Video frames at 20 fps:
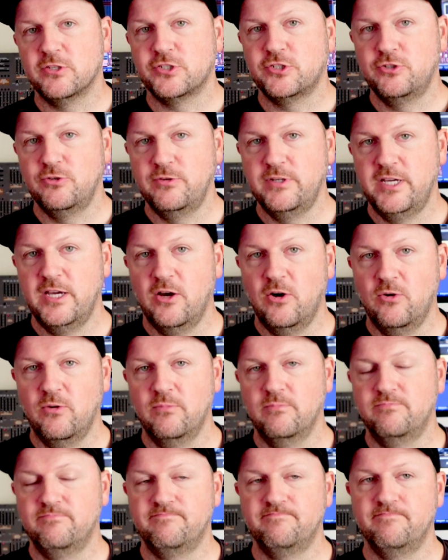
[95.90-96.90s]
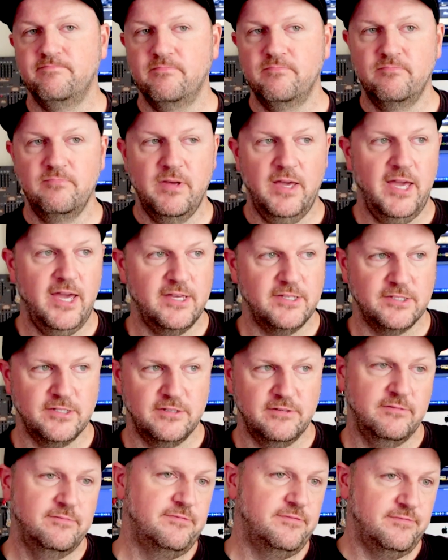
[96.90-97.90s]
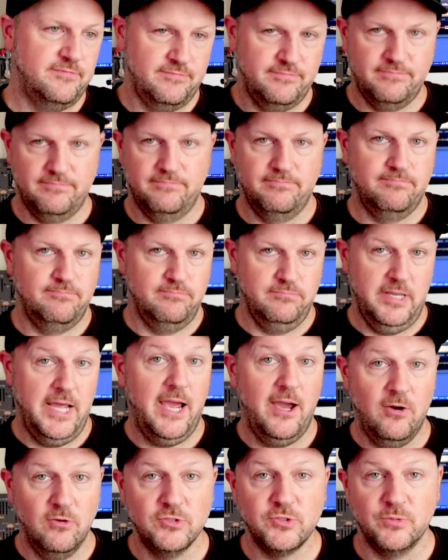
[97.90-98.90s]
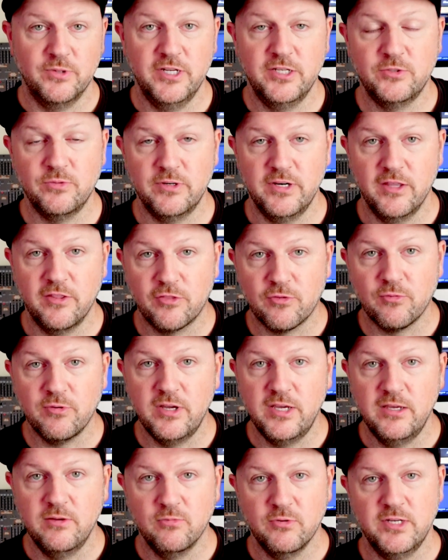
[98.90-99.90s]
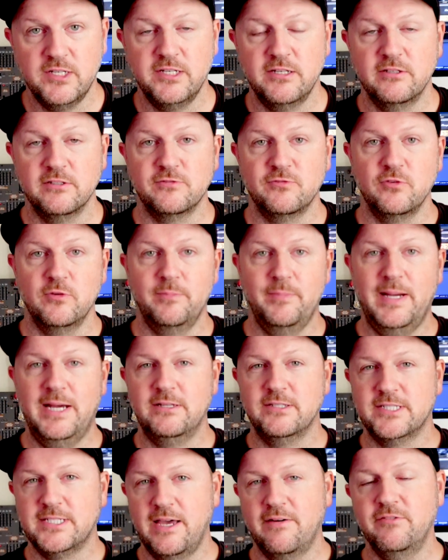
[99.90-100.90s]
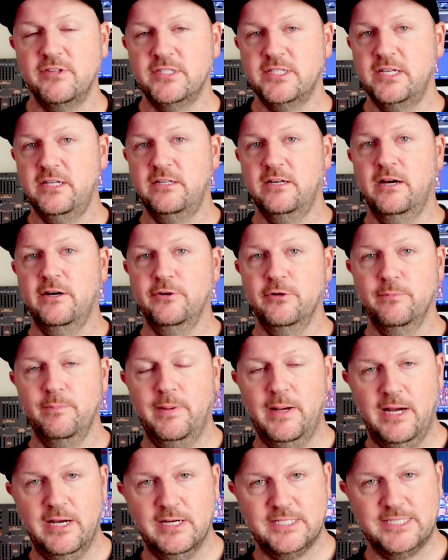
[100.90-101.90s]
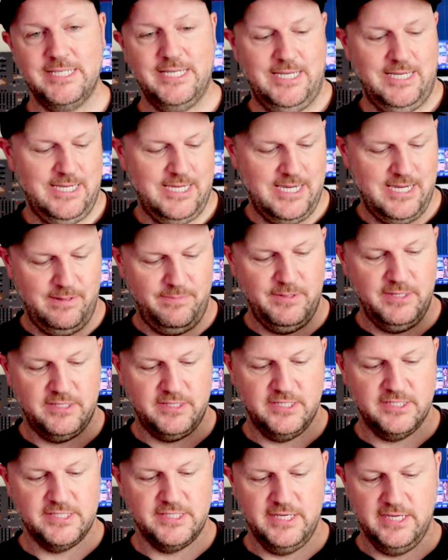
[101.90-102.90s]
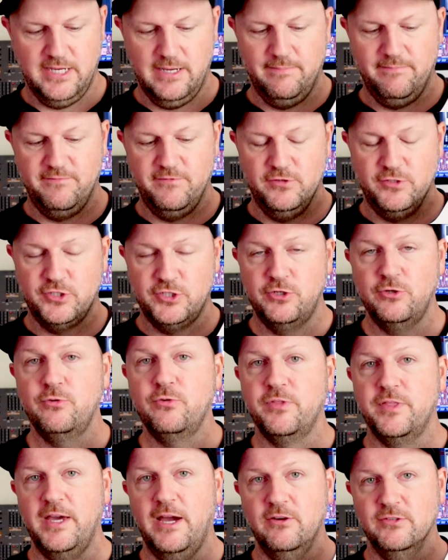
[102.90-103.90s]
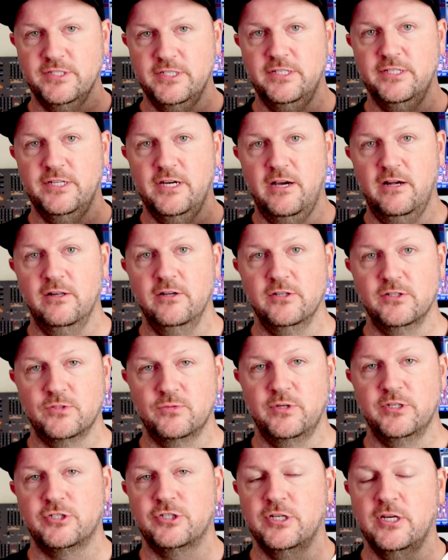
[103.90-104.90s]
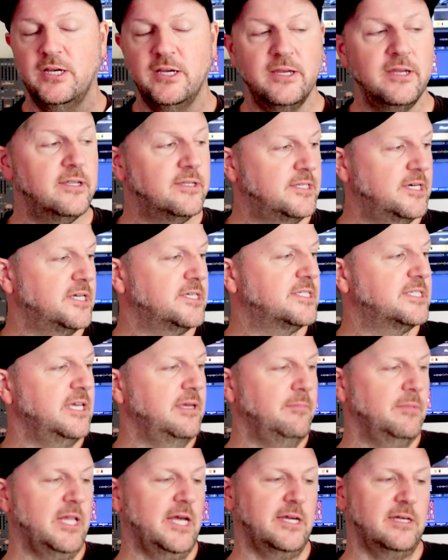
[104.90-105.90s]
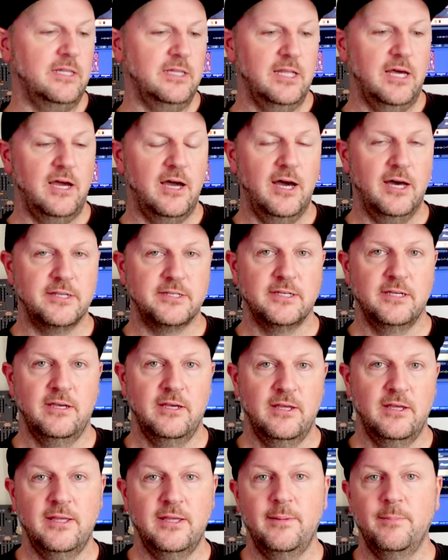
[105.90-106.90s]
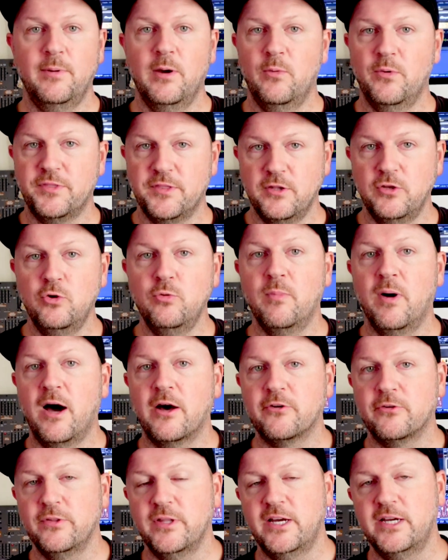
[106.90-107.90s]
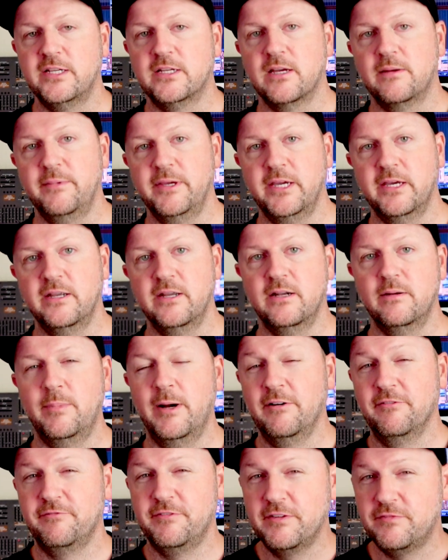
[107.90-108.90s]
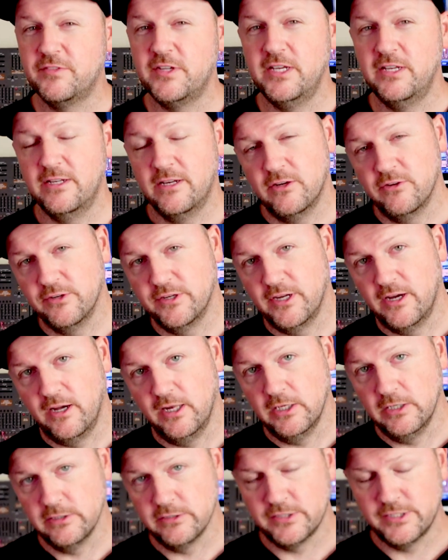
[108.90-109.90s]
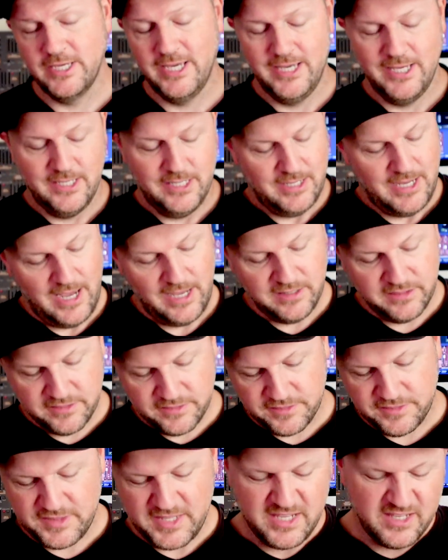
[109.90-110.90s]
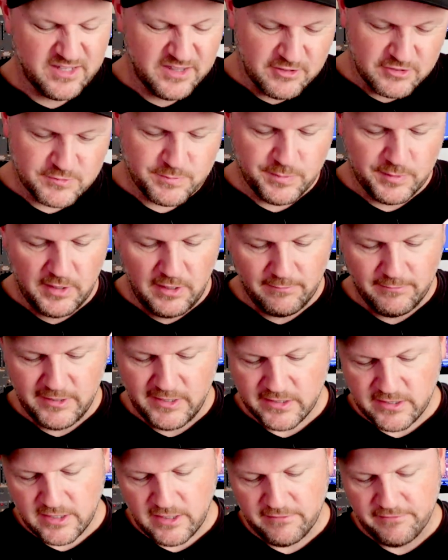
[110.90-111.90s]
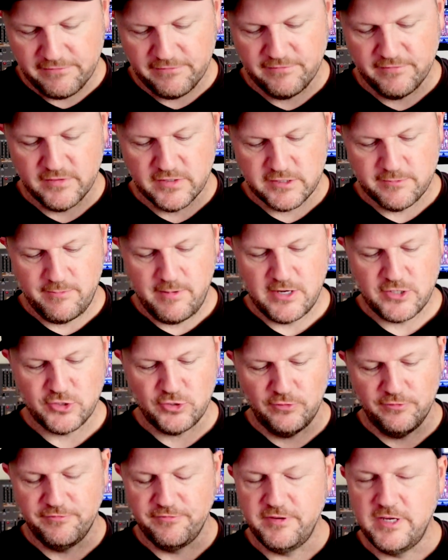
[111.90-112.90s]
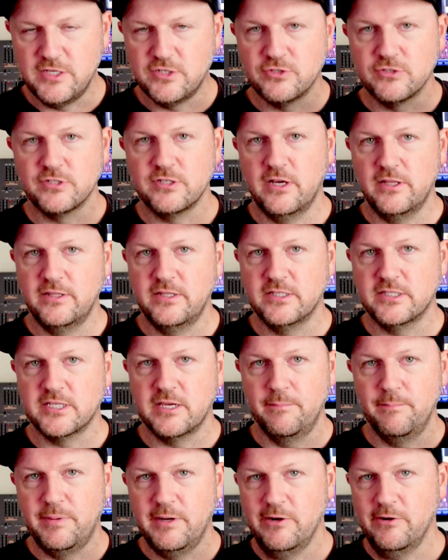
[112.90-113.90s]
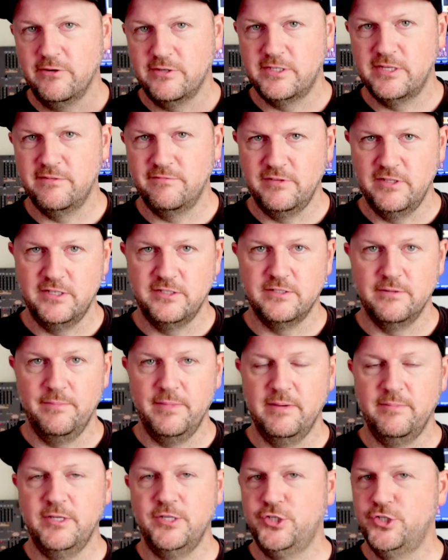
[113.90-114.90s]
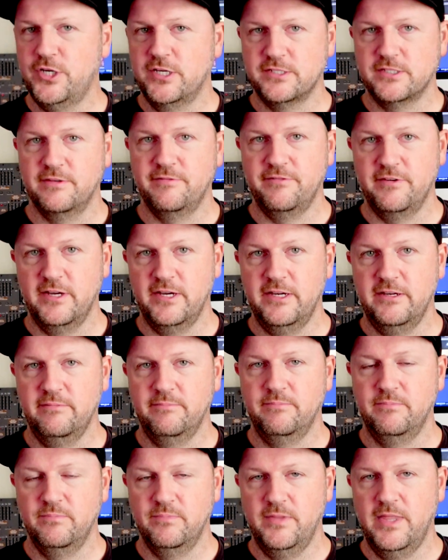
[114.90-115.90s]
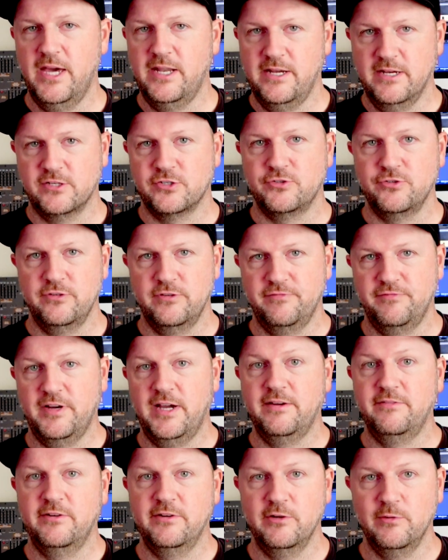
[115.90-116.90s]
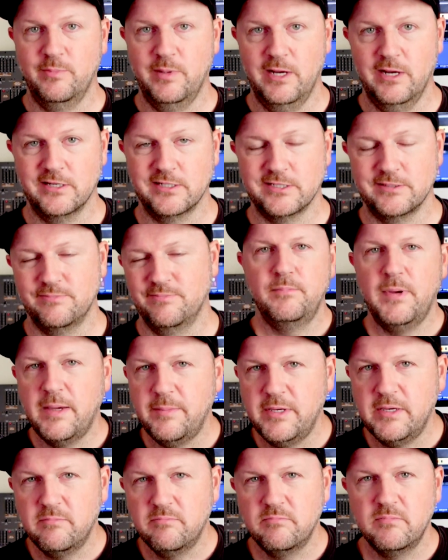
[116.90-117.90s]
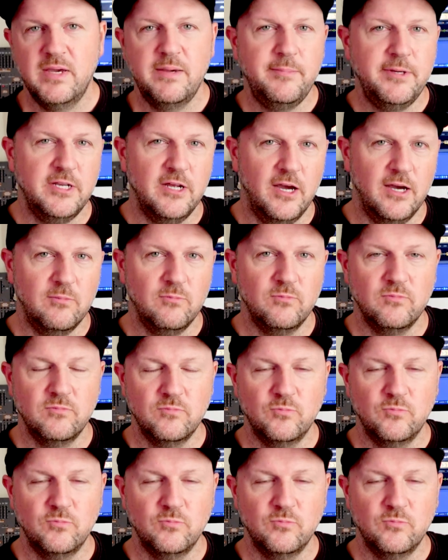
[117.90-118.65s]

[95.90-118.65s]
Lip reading: Studio, as of now, 2023, retails for about $1,700. I picked this thing up for $2,000, which does seem like a lot, but with the new Modern Lite coming in at about $1,500, I think there's probably enough special features on this comparatively to maybe justify that extra $500. Maybe, maybe not.